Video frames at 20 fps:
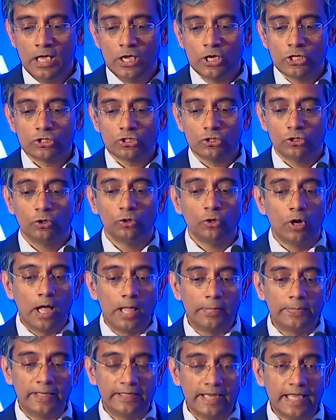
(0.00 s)
So
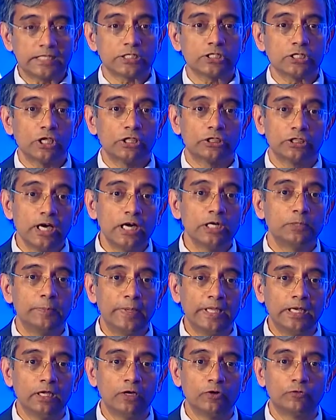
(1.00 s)
the next third
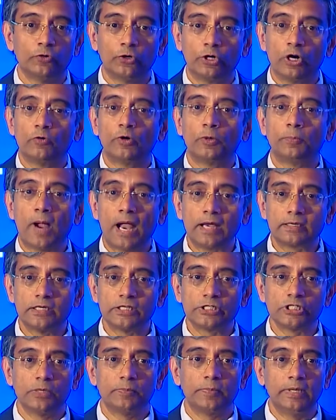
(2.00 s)
pillar for our
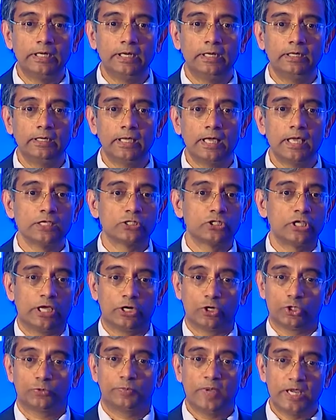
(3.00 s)
partnership in India is the
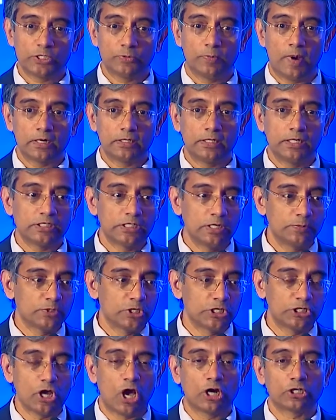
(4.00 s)
aerospace partnerships.
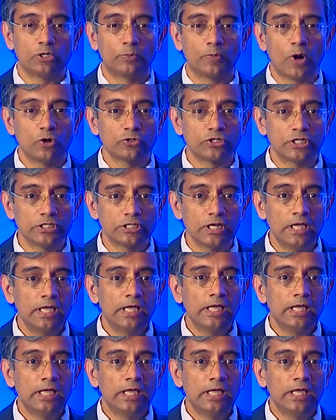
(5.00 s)
I talked about it.